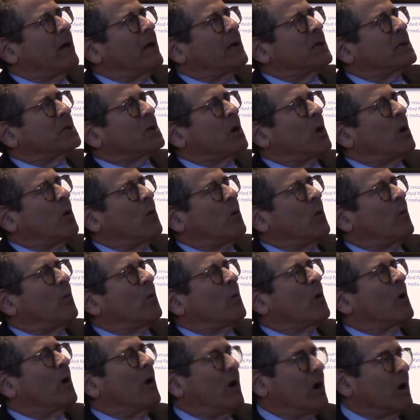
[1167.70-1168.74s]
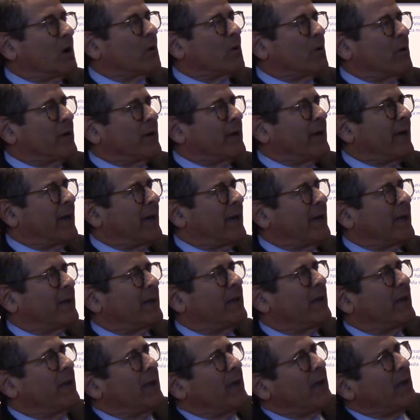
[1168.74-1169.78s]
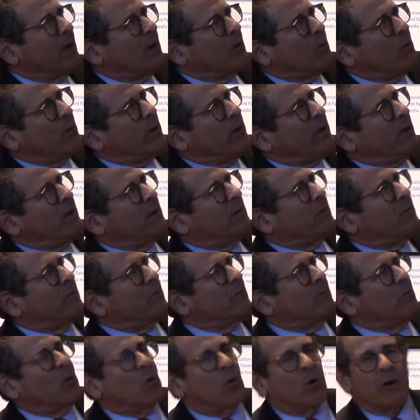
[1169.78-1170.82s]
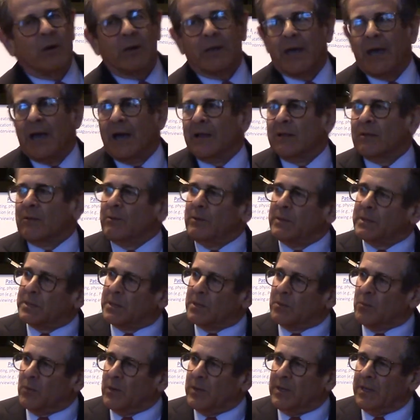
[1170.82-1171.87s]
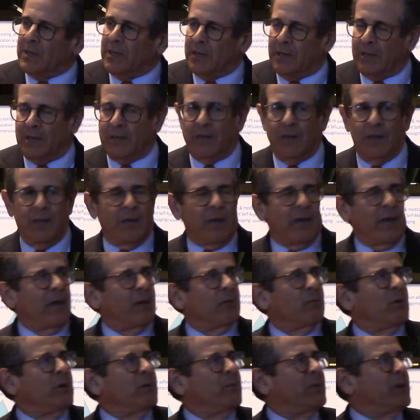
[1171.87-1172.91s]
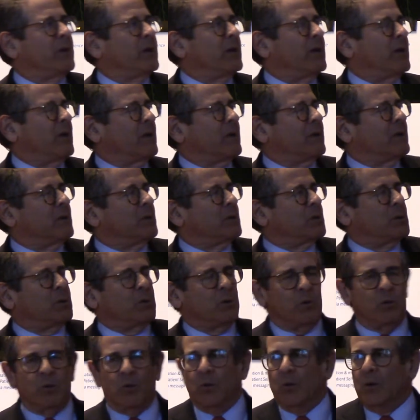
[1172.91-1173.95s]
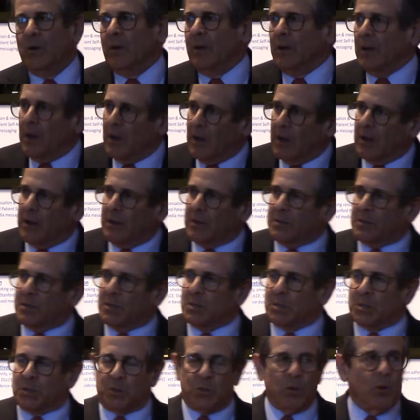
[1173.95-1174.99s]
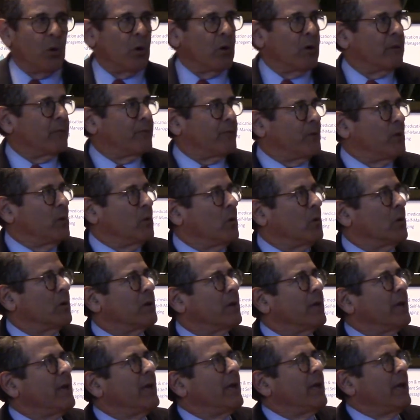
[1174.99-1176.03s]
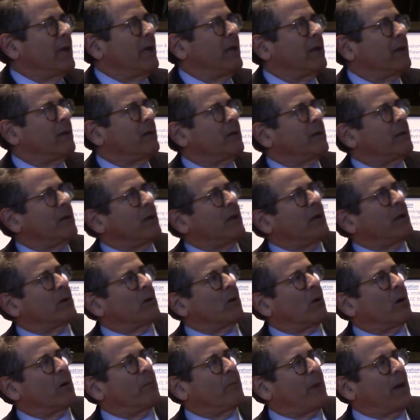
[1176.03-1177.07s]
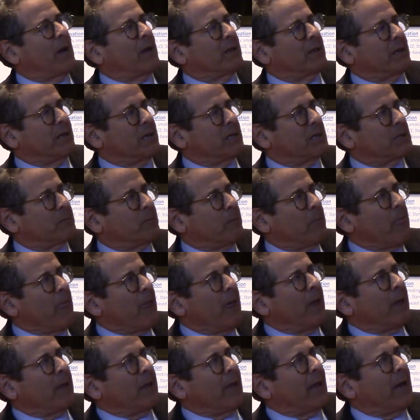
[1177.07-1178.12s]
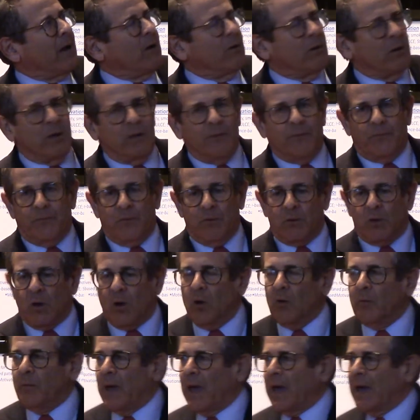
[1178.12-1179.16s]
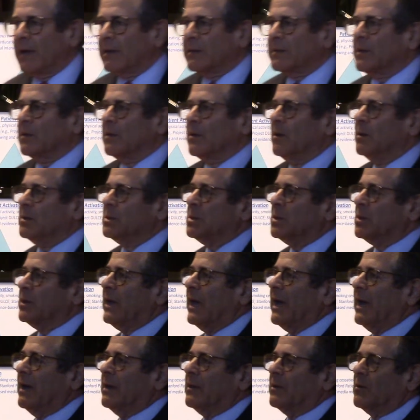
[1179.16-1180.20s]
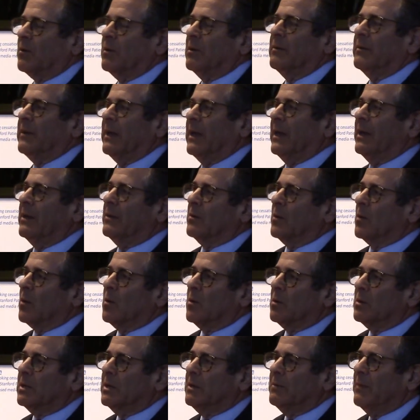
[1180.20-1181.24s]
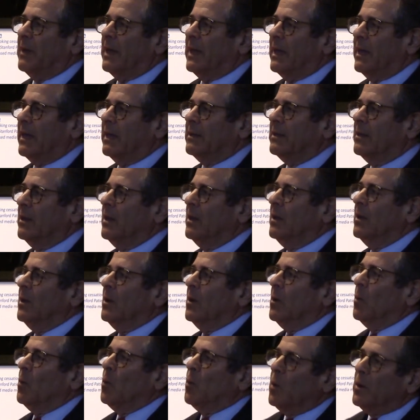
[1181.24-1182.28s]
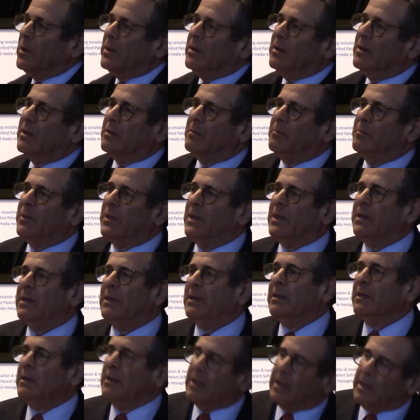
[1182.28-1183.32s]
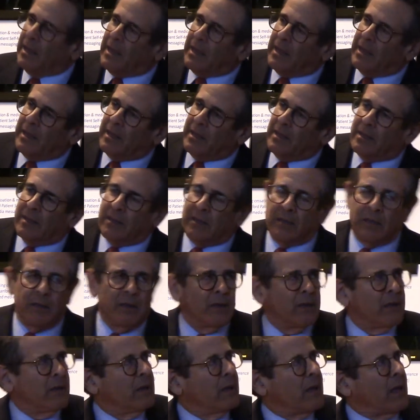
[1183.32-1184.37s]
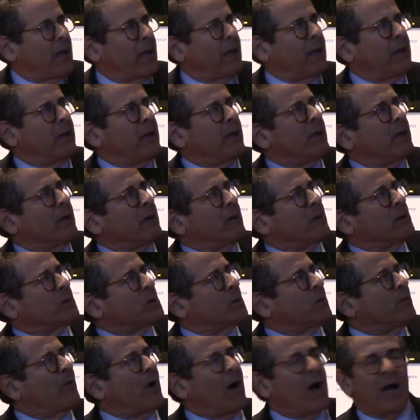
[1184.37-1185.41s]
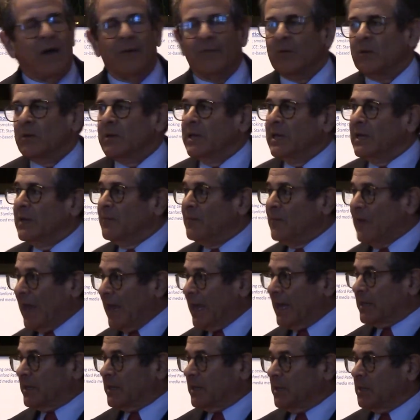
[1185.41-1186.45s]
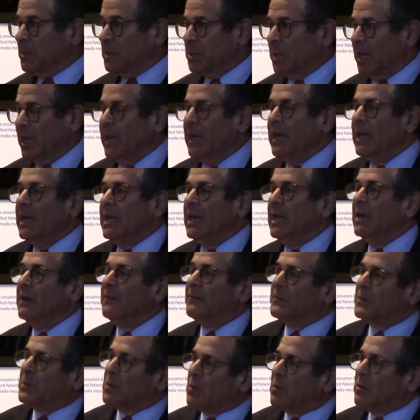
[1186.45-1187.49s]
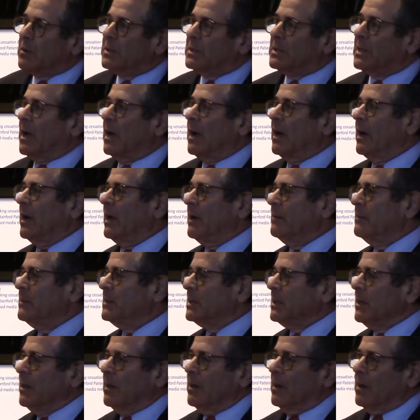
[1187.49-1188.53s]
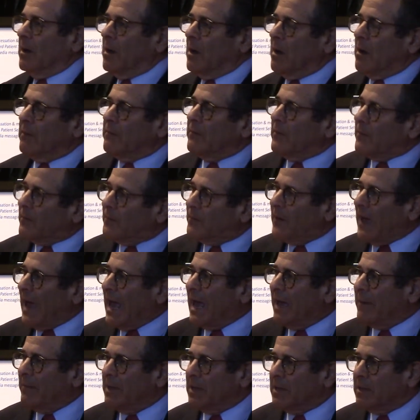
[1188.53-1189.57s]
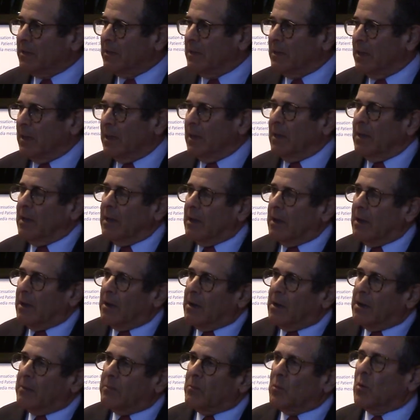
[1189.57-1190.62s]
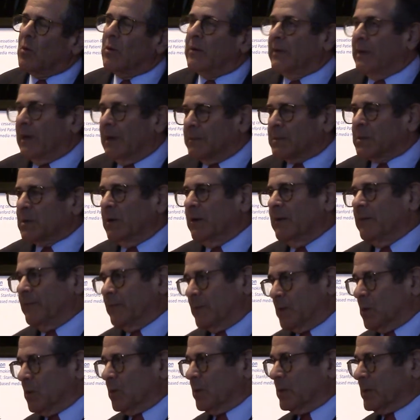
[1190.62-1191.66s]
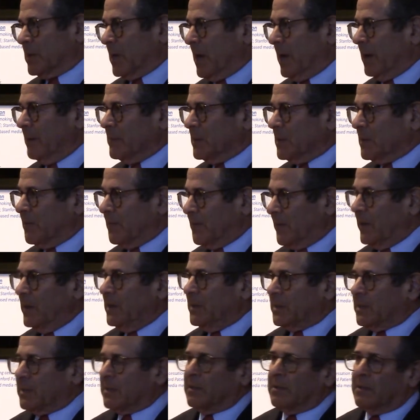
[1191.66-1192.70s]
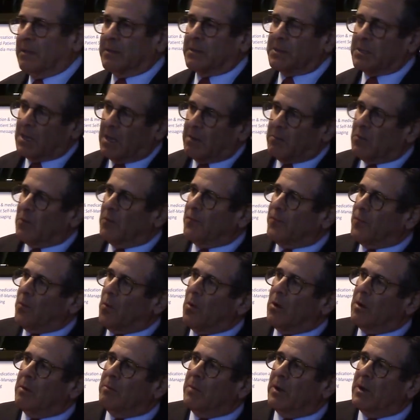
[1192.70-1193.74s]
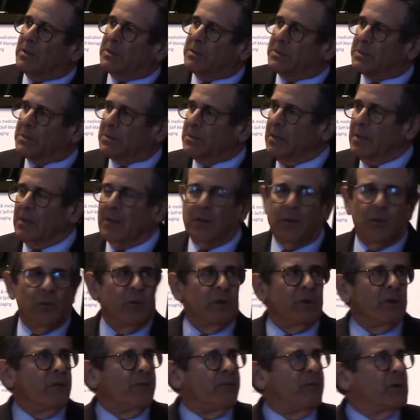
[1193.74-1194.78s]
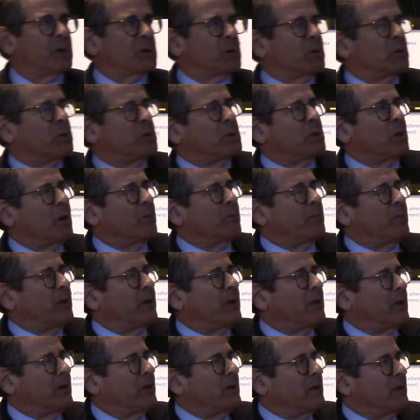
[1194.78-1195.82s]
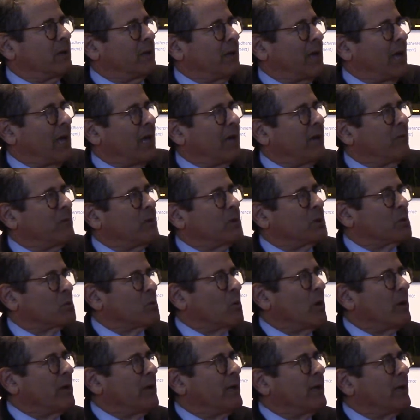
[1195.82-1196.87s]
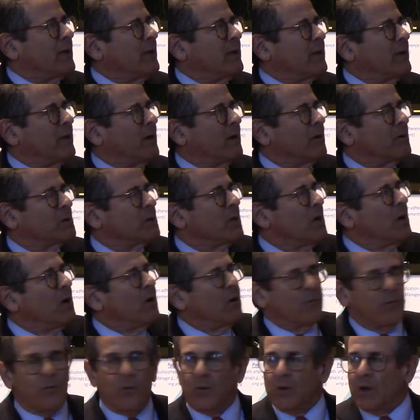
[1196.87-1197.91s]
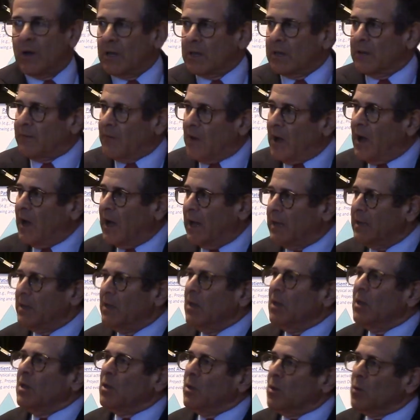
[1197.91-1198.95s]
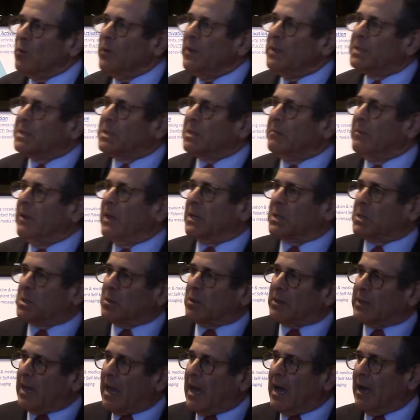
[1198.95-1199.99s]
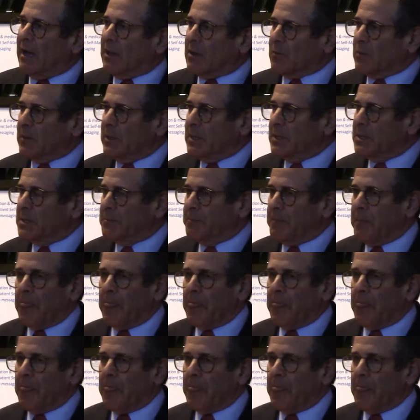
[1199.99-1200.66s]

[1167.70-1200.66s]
so we're hungry again, we eat more calories than we need, and we begin to store fuel in our bellies. Now, if you go back to the hunter-gatherer and early man, wouldn't it be a survival advantage if during times of famine, or I'm sorry, during times of feast in the summer, fall months, when the fish are jumping and the game is running and there's fruit on the vine, you eat some extra calories.